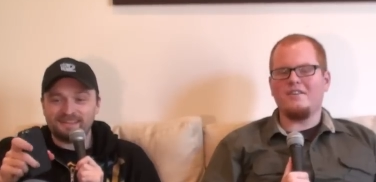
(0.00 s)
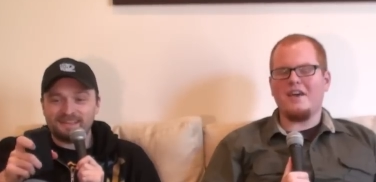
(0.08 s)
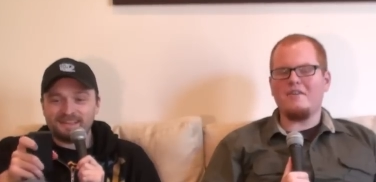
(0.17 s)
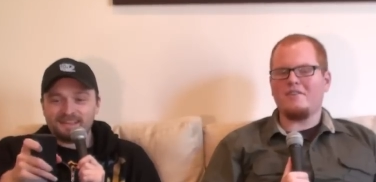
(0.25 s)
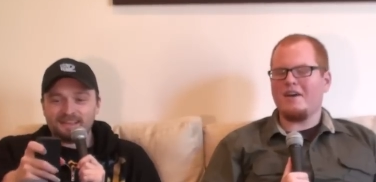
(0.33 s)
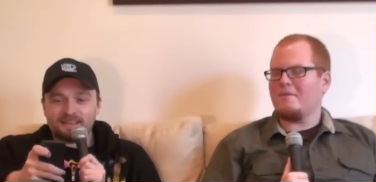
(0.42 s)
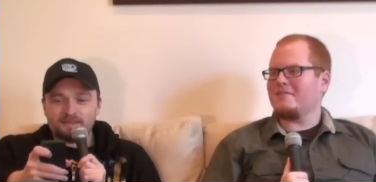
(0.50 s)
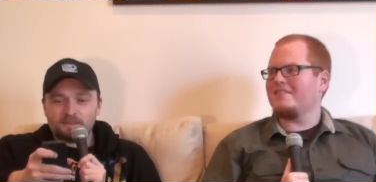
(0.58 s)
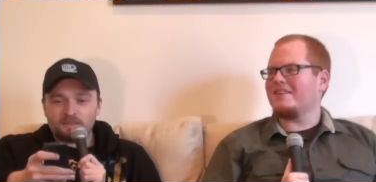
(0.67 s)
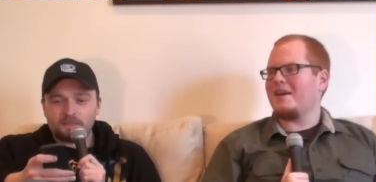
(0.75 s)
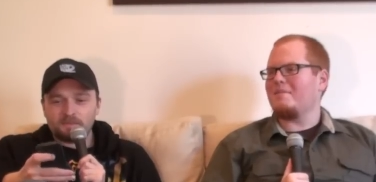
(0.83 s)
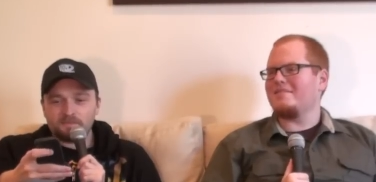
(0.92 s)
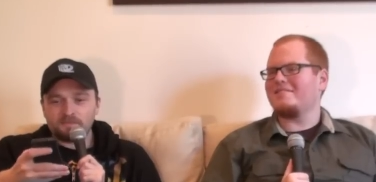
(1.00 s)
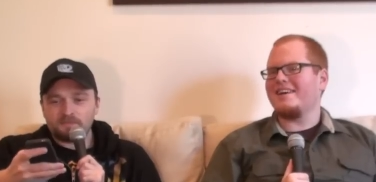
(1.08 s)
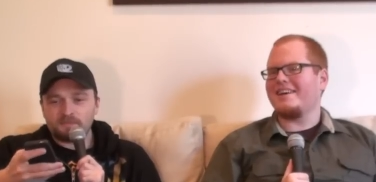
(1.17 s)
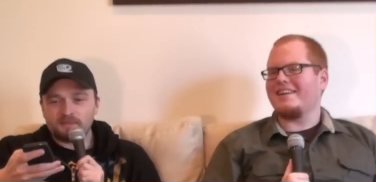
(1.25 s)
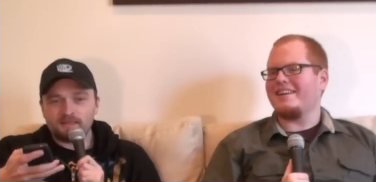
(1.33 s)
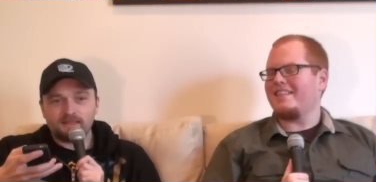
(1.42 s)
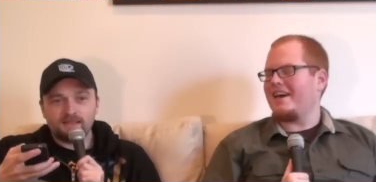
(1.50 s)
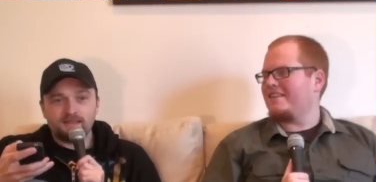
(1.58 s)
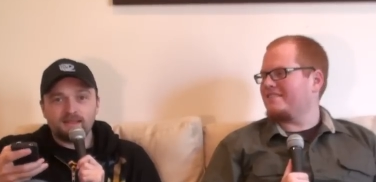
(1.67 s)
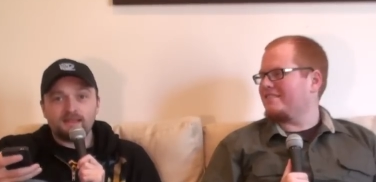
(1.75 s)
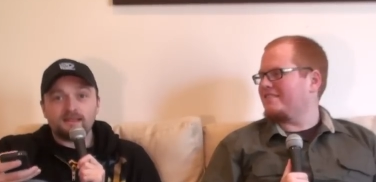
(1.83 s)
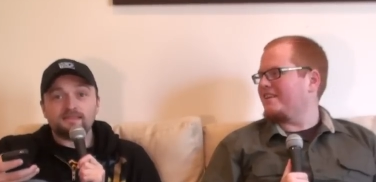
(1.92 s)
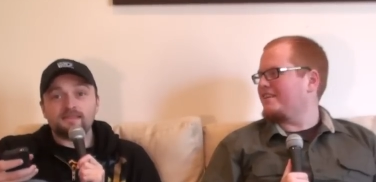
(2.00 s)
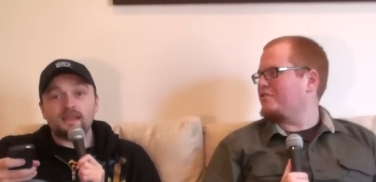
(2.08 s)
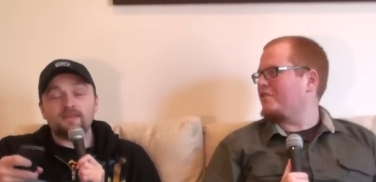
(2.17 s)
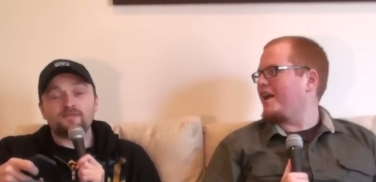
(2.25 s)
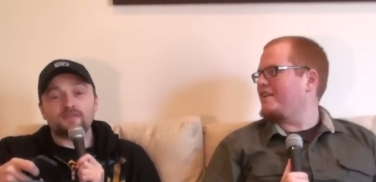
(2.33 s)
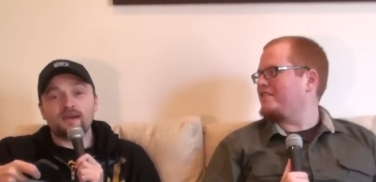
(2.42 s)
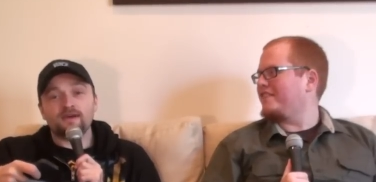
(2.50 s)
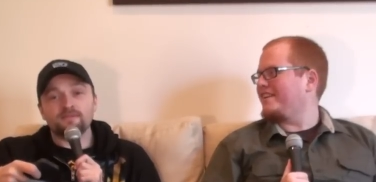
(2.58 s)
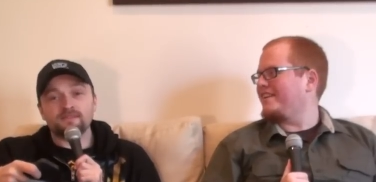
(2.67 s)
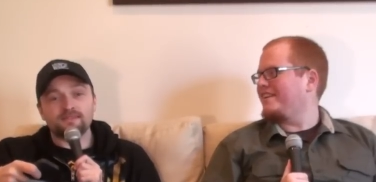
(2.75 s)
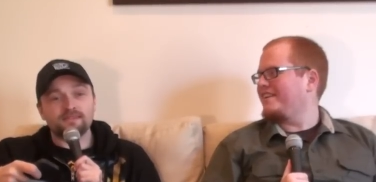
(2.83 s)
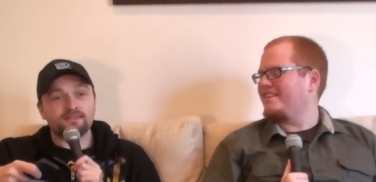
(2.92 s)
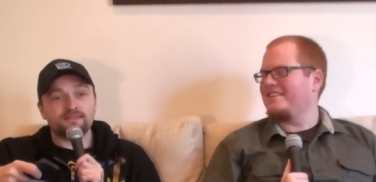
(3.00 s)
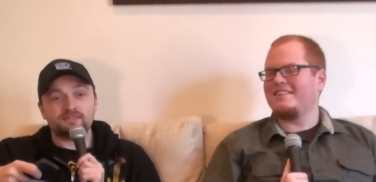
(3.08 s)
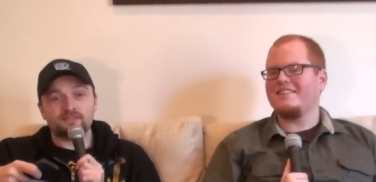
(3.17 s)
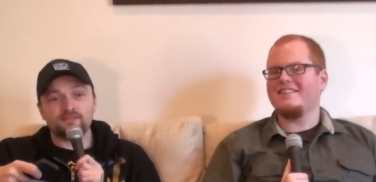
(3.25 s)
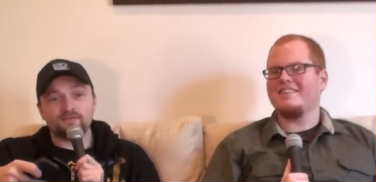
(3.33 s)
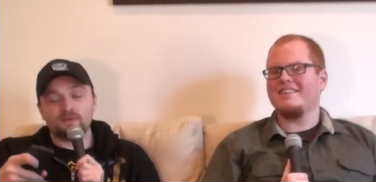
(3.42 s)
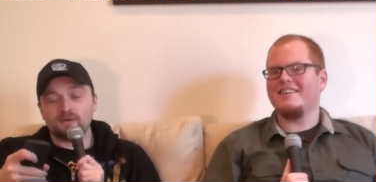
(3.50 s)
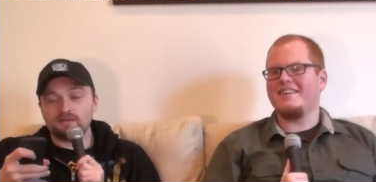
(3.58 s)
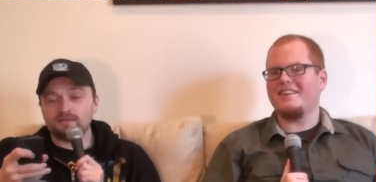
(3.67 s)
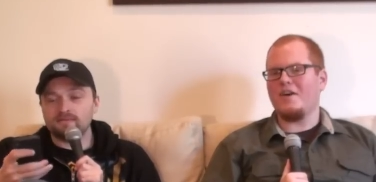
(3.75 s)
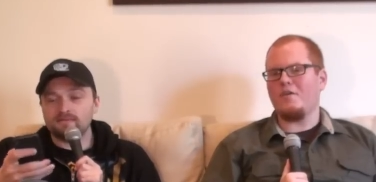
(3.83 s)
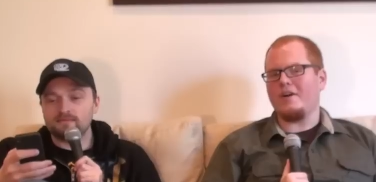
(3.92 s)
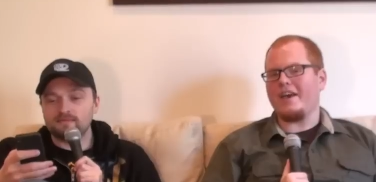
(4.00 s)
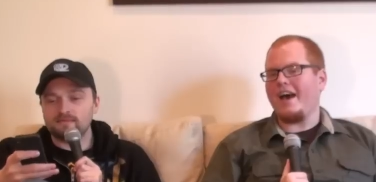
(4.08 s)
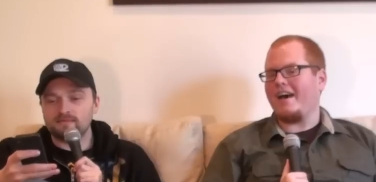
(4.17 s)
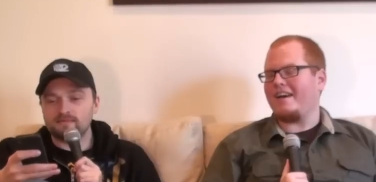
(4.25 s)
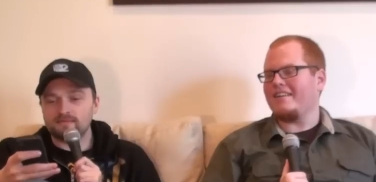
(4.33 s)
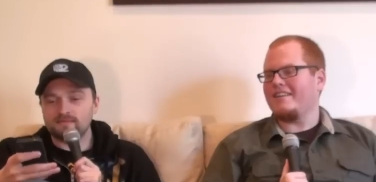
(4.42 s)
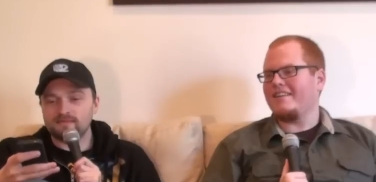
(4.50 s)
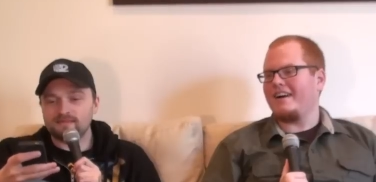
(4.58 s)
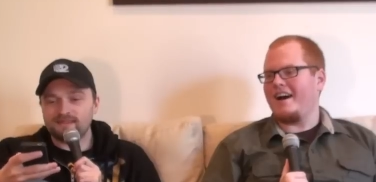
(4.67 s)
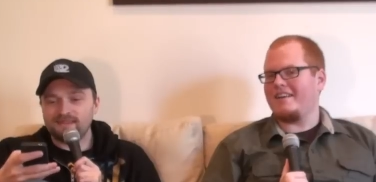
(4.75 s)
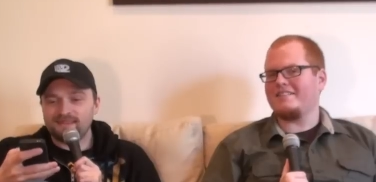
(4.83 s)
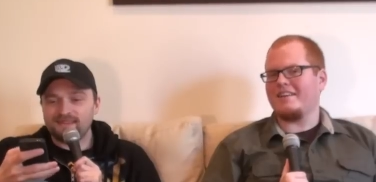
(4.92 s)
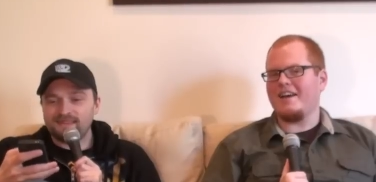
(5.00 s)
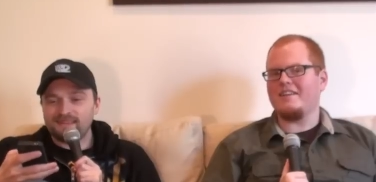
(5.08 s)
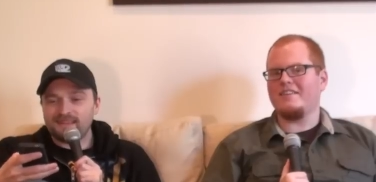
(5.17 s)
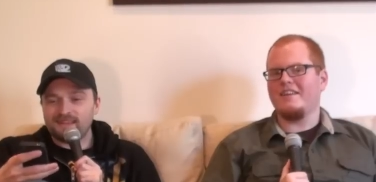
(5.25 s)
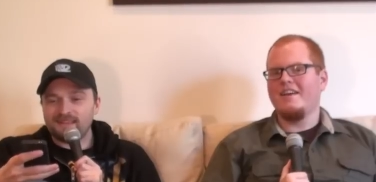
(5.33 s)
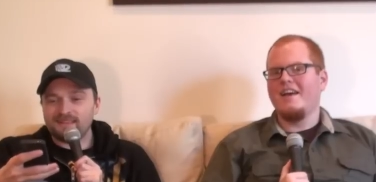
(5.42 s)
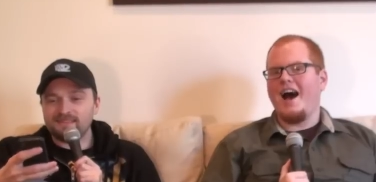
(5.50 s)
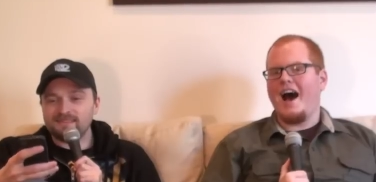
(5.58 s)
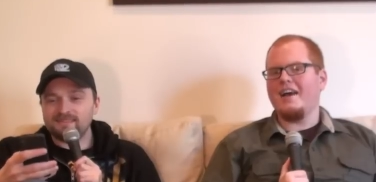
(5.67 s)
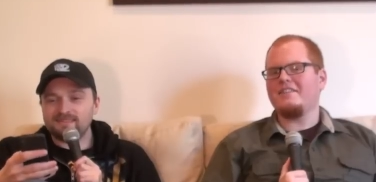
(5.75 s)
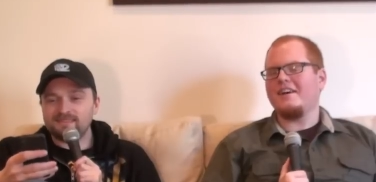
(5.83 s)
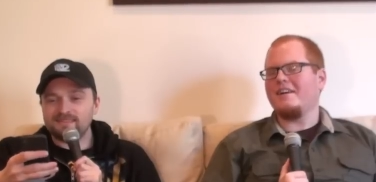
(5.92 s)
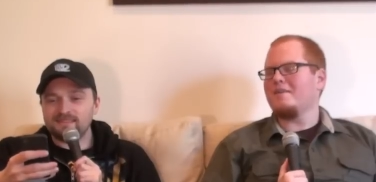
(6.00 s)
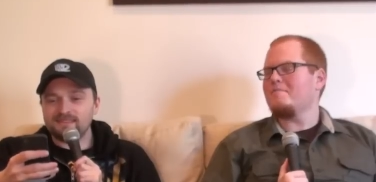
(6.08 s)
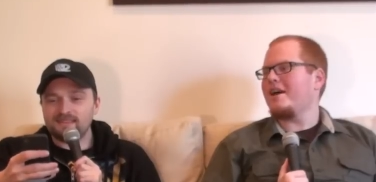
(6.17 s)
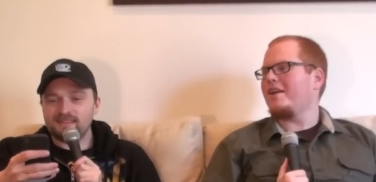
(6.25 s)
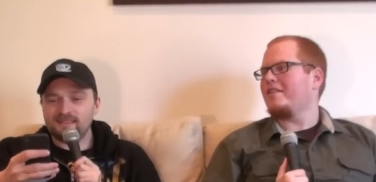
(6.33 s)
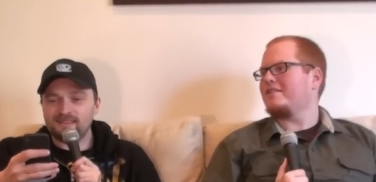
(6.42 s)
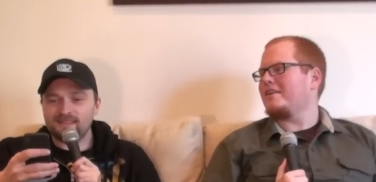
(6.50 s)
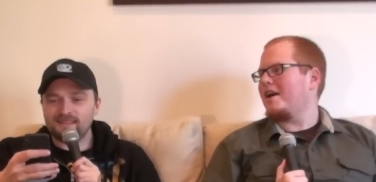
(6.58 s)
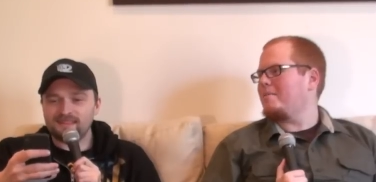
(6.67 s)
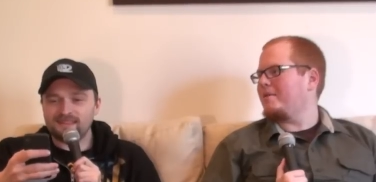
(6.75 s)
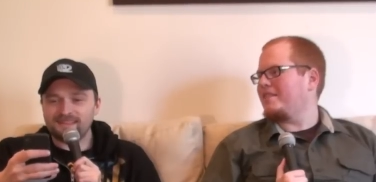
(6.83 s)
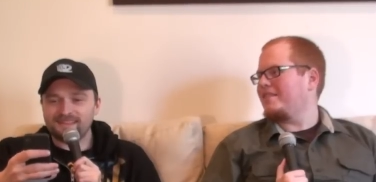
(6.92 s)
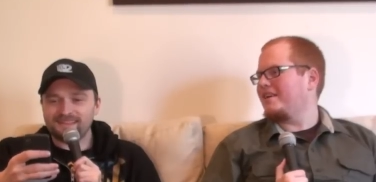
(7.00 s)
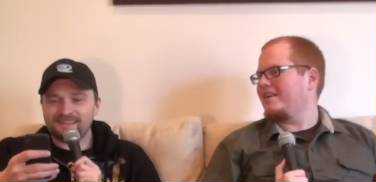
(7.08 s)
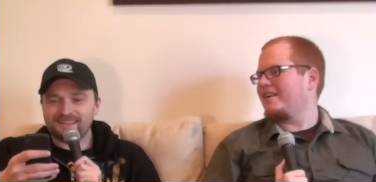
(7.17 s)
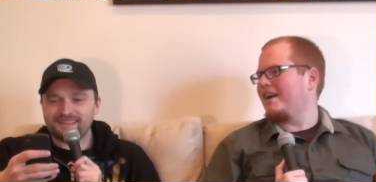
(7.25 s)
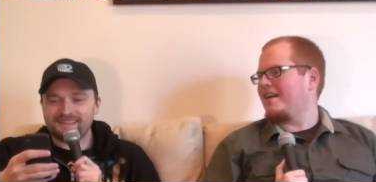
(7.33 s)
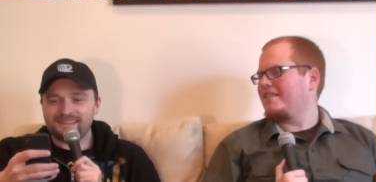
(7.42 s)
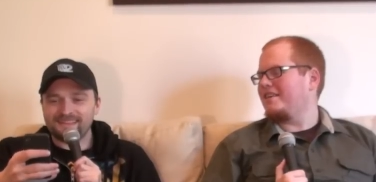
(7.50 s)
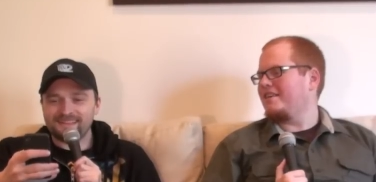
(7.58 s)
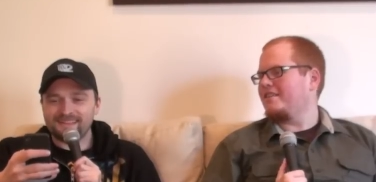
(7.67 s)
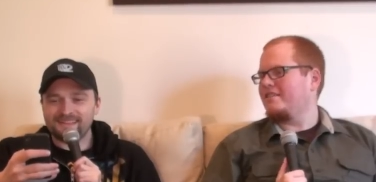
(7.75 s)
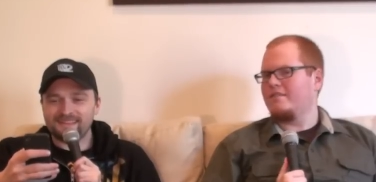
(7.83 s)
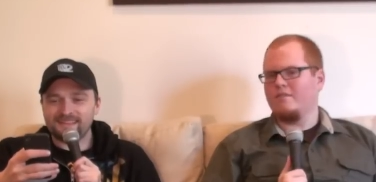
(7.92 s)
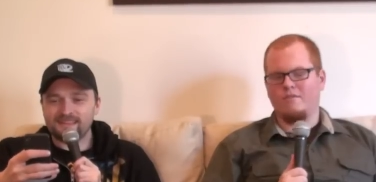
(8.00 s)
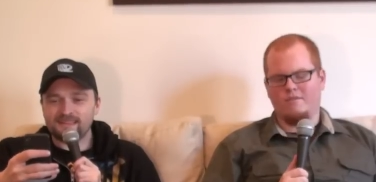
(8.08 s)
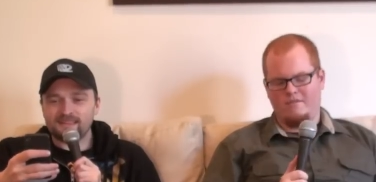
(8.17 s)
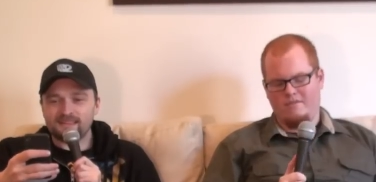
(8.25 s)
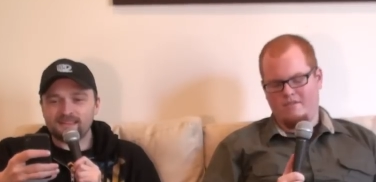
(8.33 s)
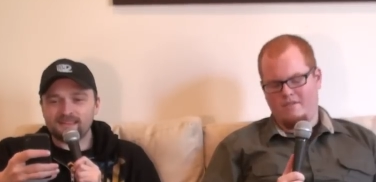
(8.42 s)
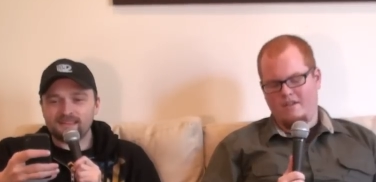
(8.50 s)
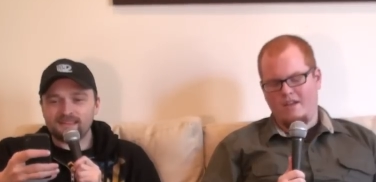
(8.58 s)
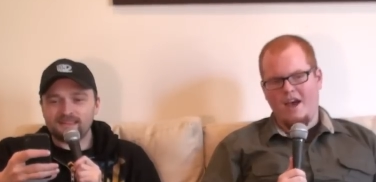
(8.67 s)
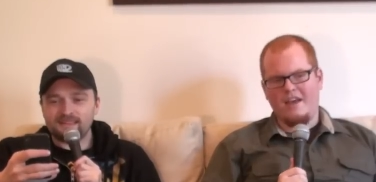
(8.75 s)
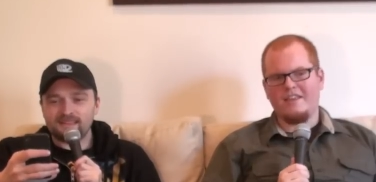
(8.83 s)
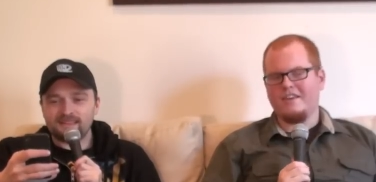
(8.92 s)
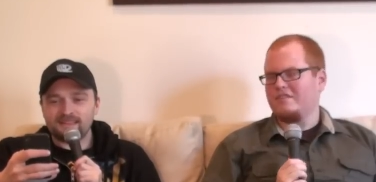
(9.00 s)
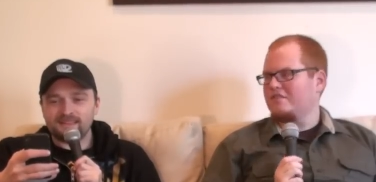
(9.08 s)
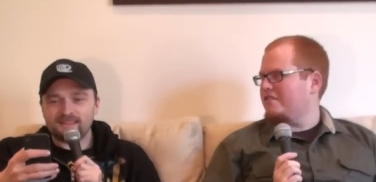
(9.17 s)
Speaker 1: No, Dave Thomason came in second, and that is a Dave tragedy. Thomason
Speaker 2: should have won. Yeah,
Speaker 1: well, yeah, I, I, I tell him that all the time, and he think I think he, I think he